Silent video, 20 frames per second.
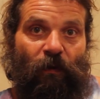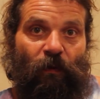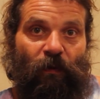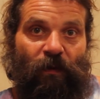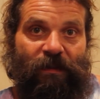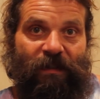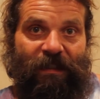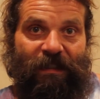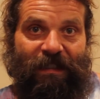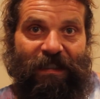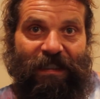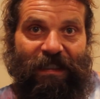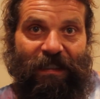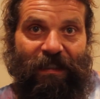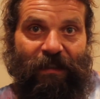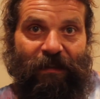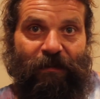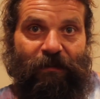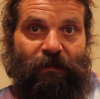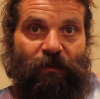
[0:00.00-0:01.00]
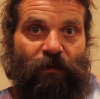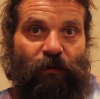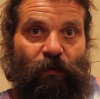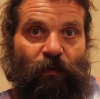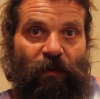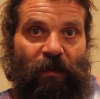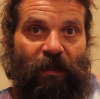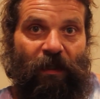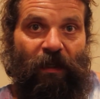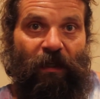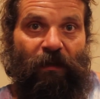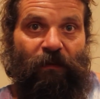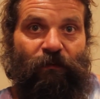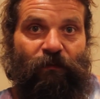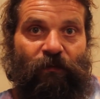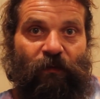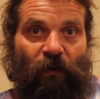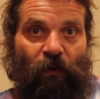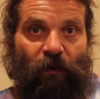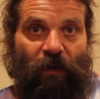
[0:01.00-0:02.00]
was a need to create
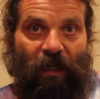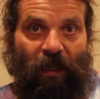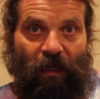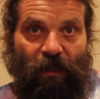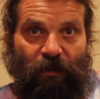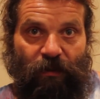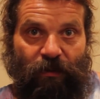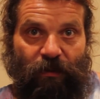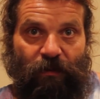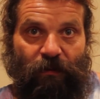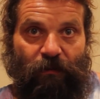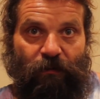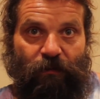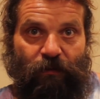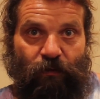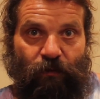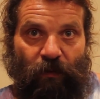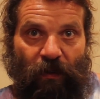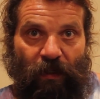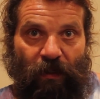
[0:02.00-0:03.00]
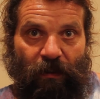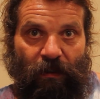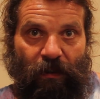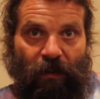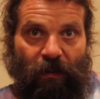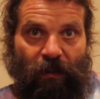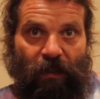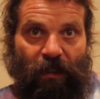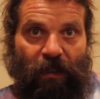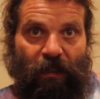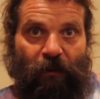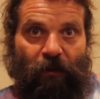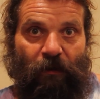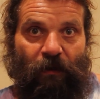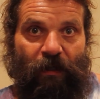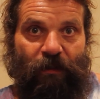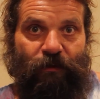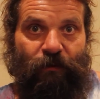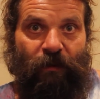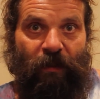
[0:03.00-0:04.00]
vocational training in our
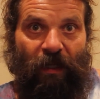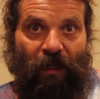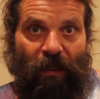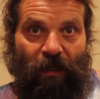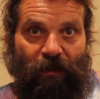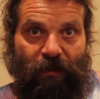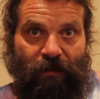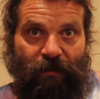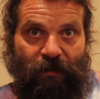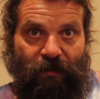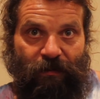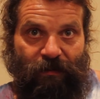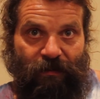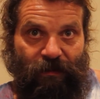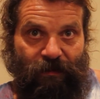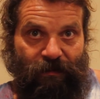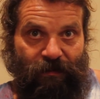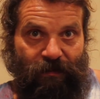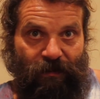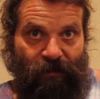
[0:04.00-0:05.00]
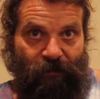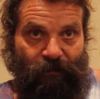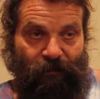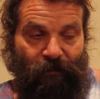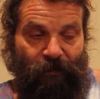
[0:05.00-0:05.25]
education system.